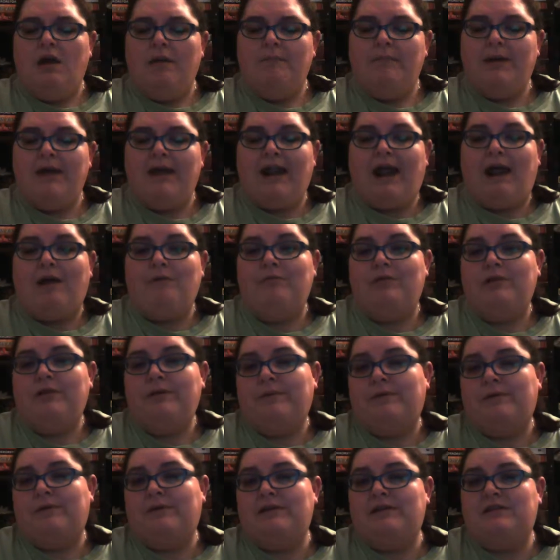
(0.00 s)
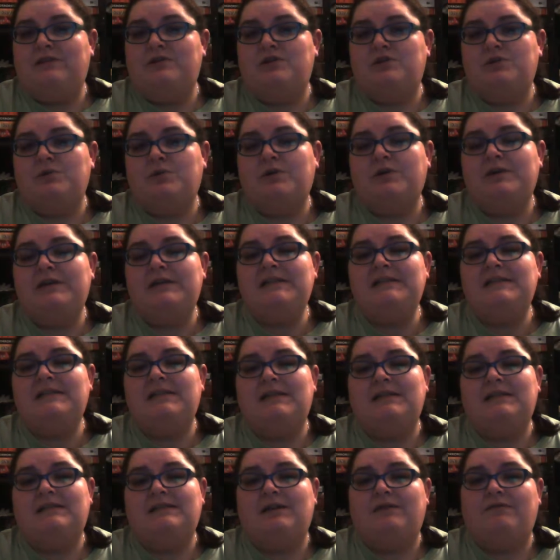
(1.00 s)
But I really want to read the stories.
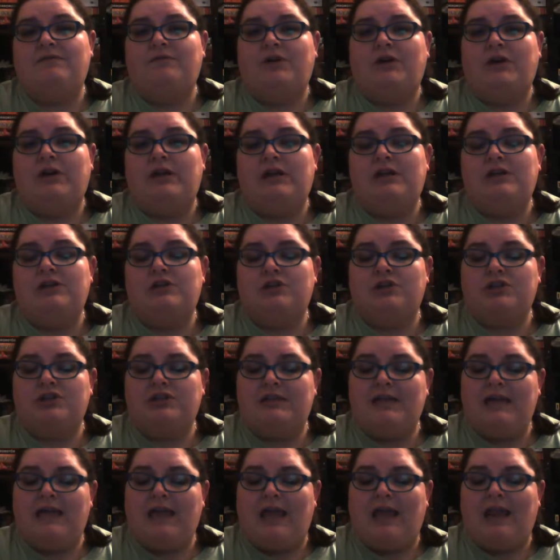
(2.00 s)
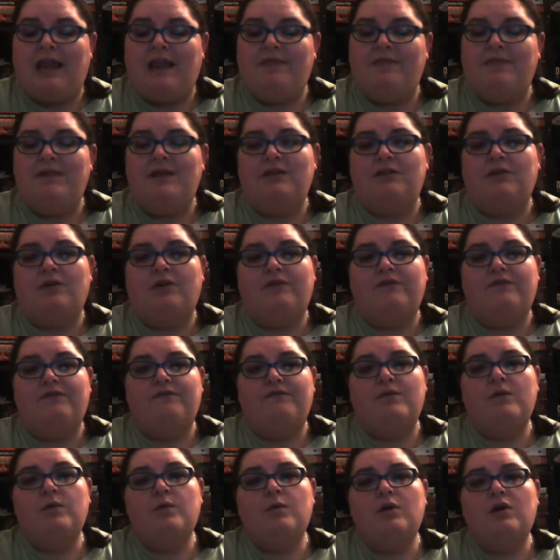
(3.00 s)
They sound very interesting, and I think there are
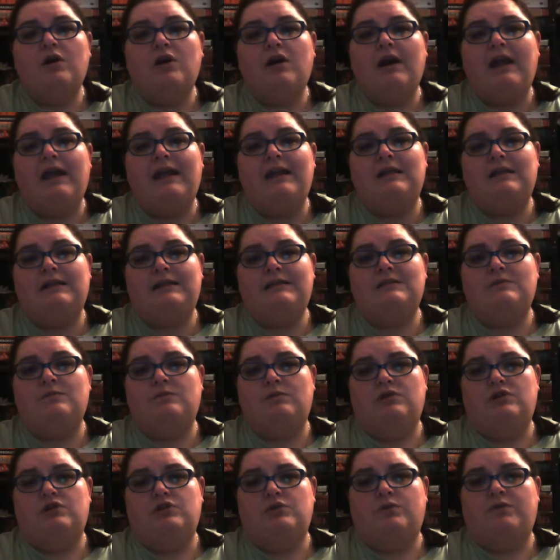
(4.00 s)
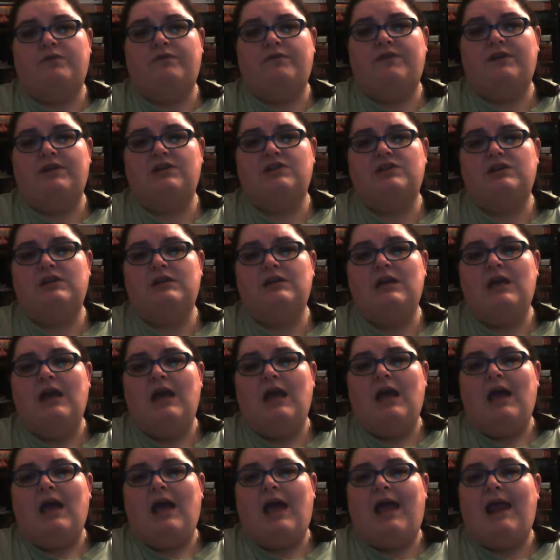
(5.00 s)
four and at least one short fiction,
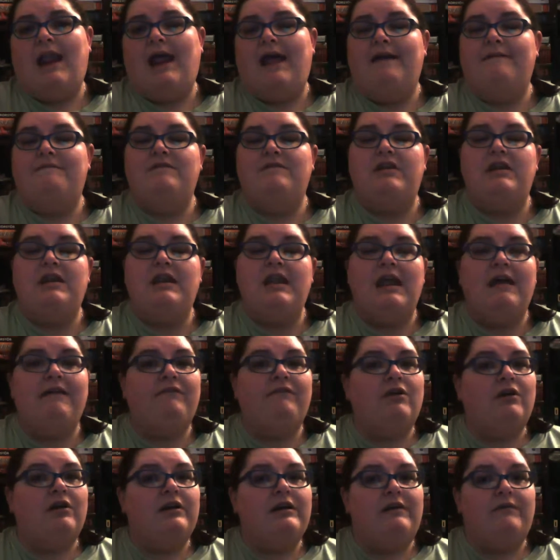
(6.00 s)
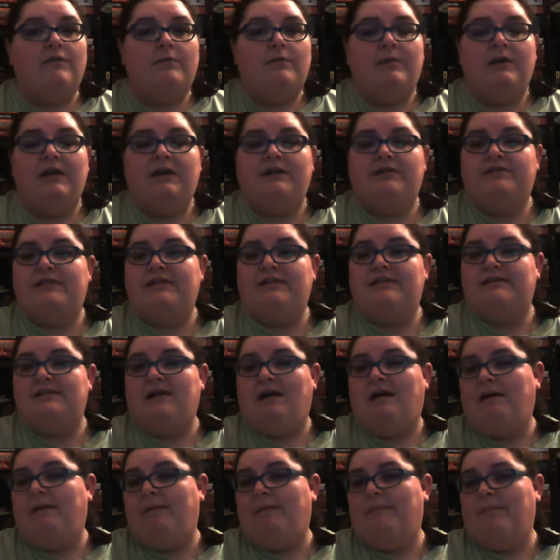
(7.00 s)
and I have never even picked these
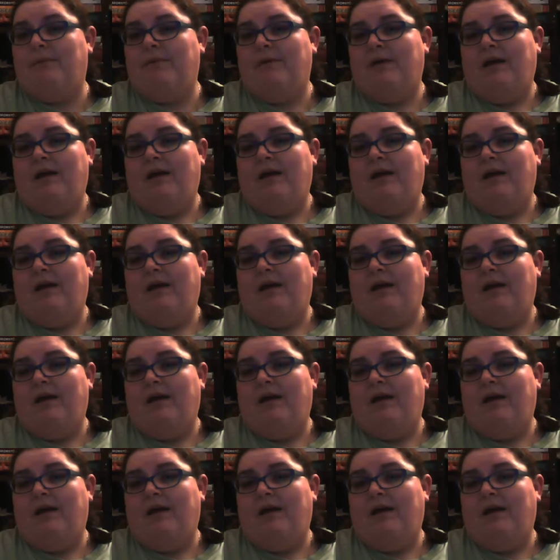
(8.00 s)
up,